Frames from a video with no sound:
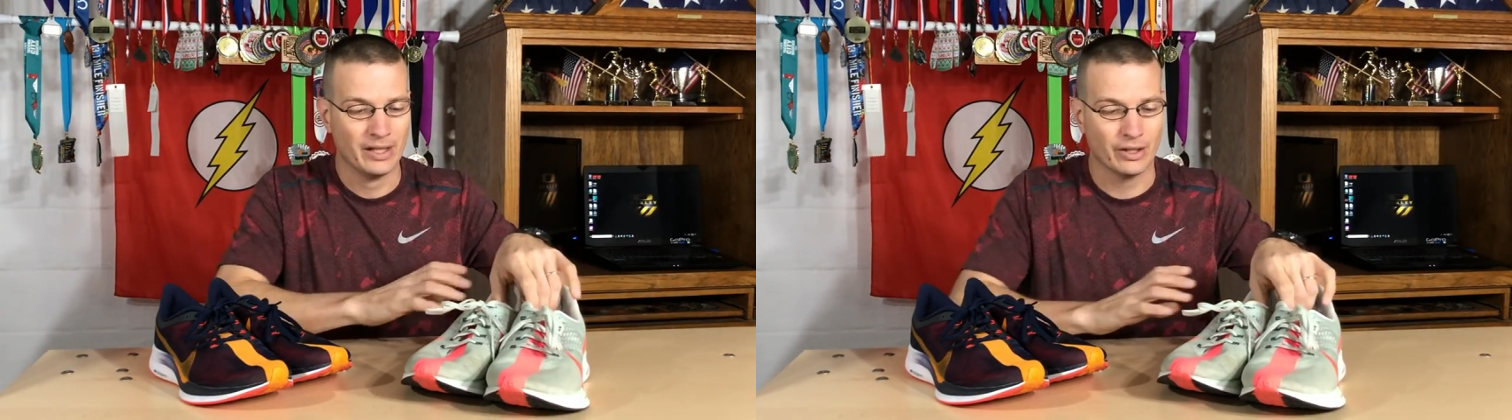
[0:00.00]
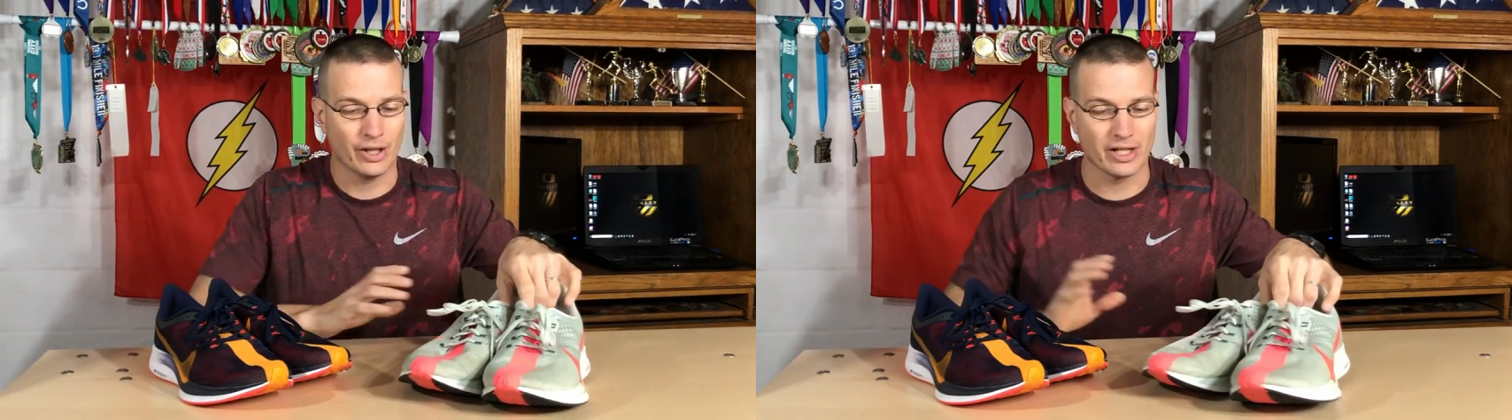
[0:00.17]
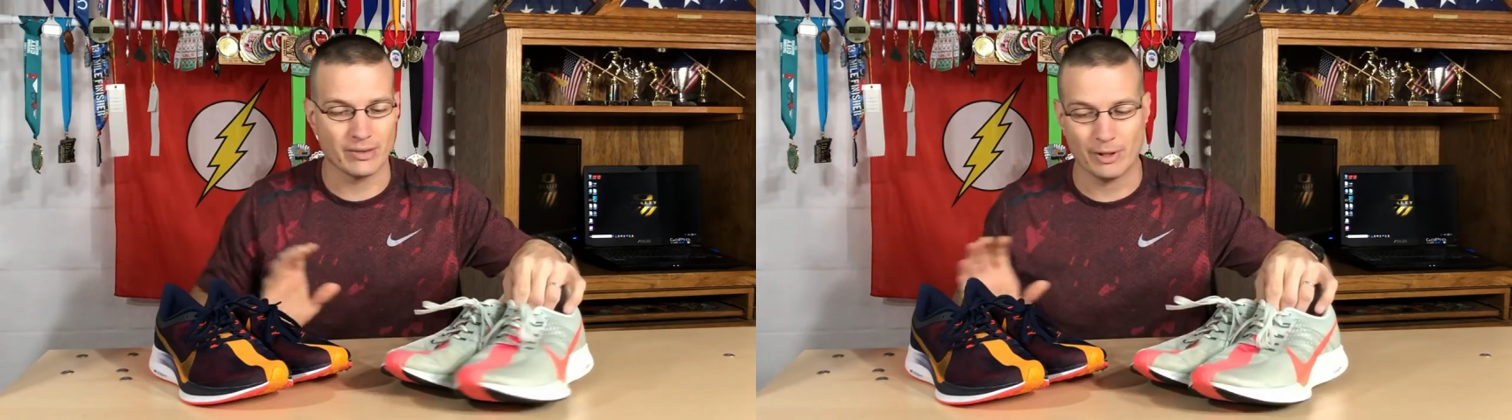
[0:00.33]

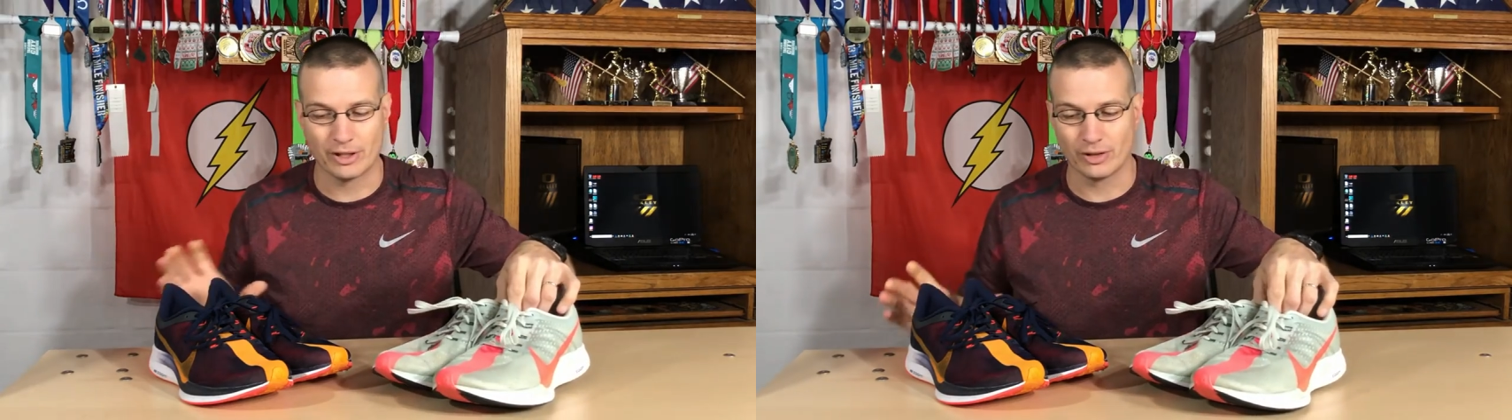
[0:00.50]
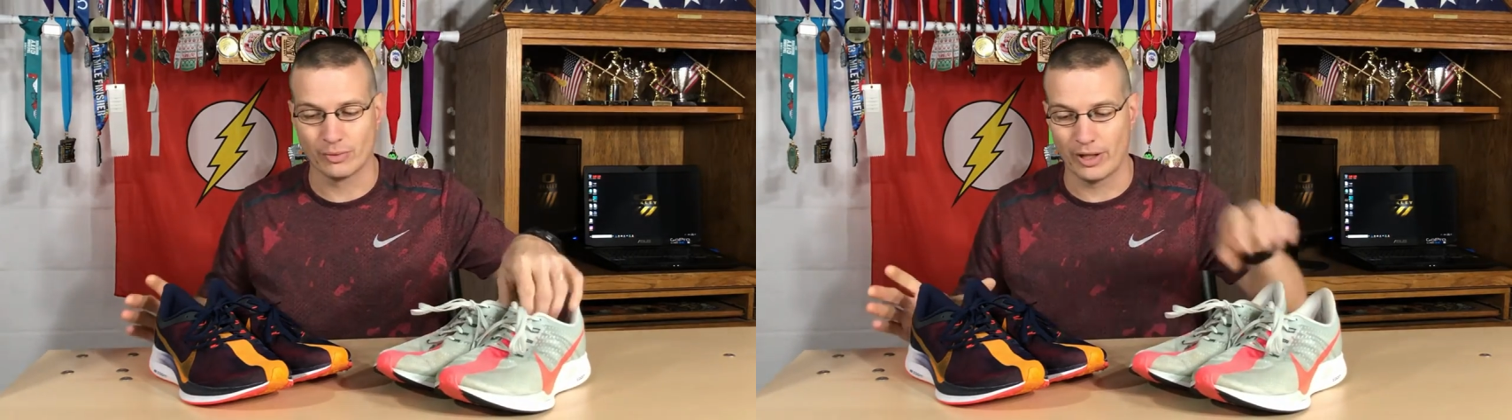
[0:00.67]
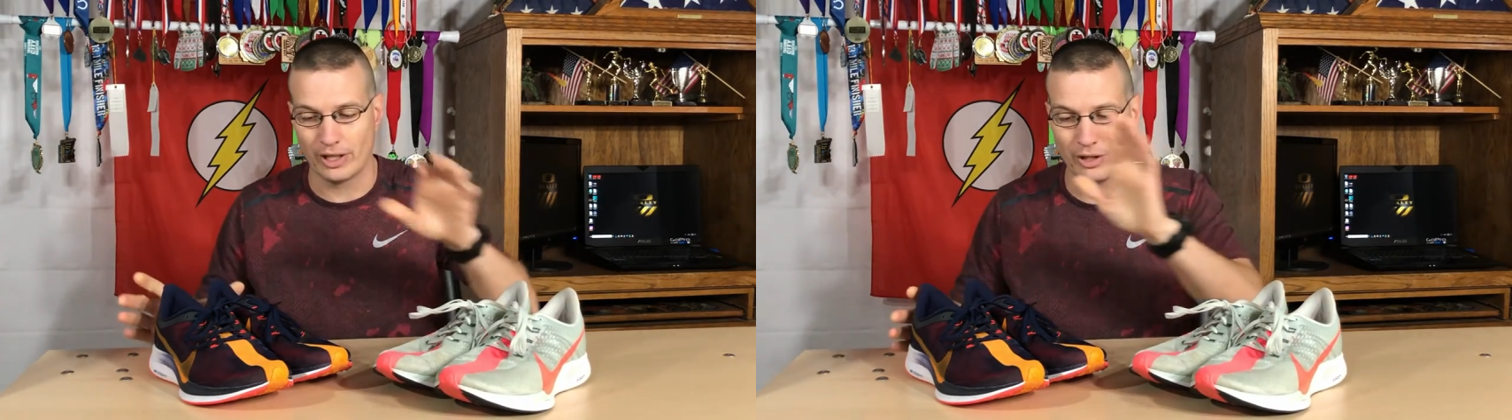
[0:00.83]
not as much
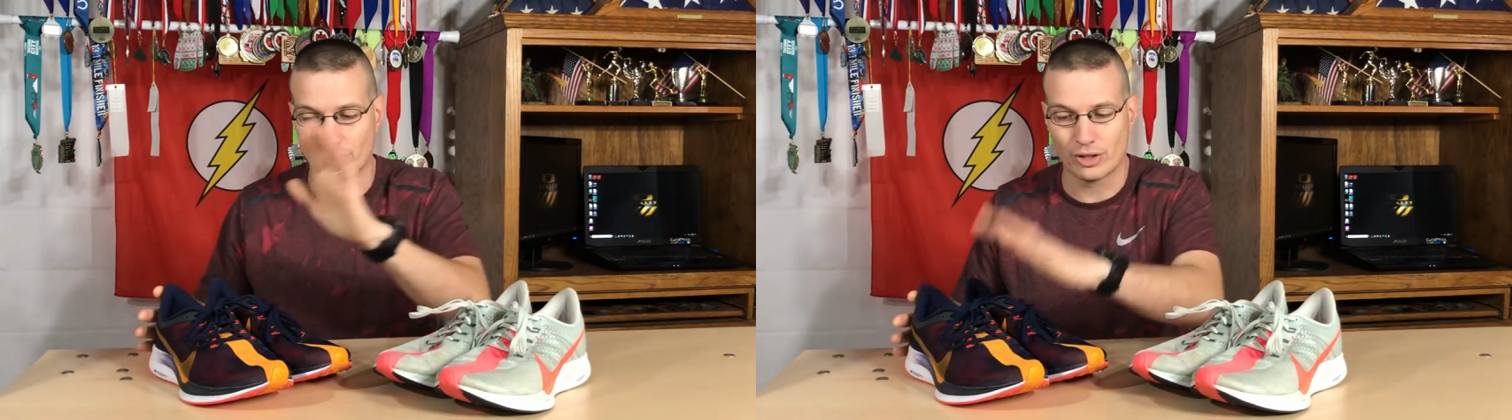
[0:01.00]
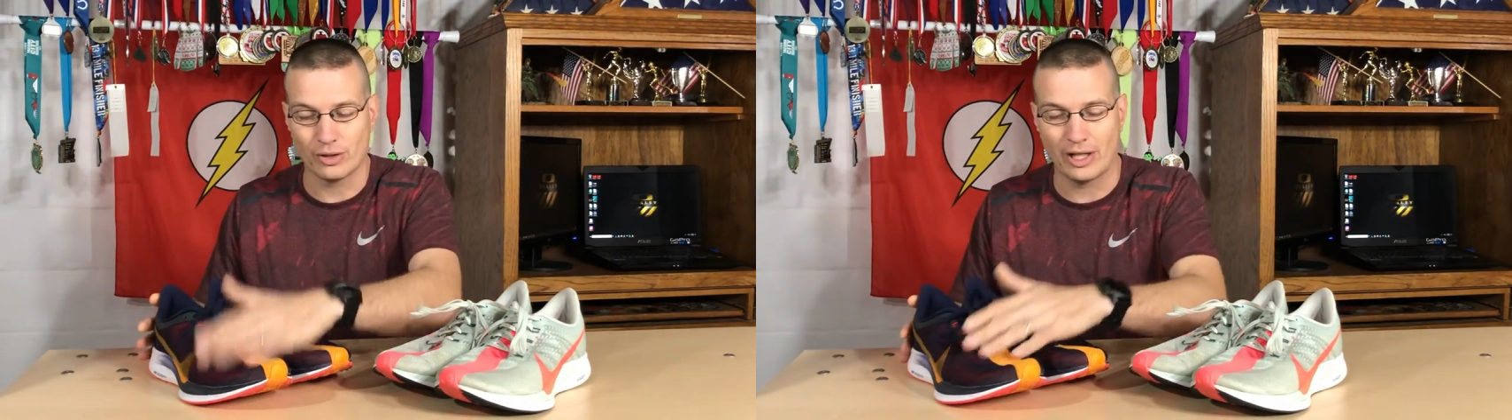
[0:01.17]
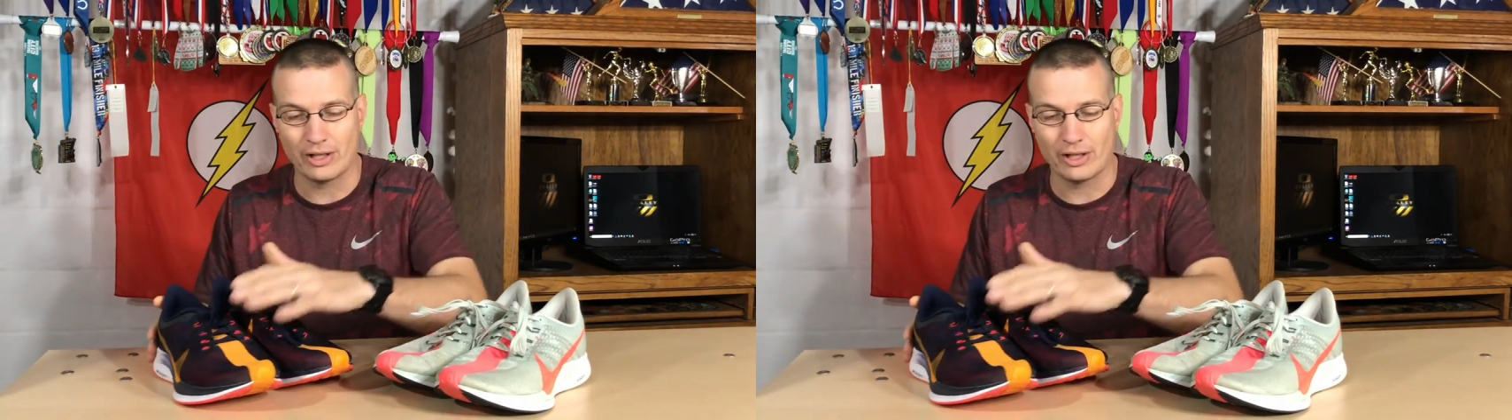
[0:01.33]
as what I used to.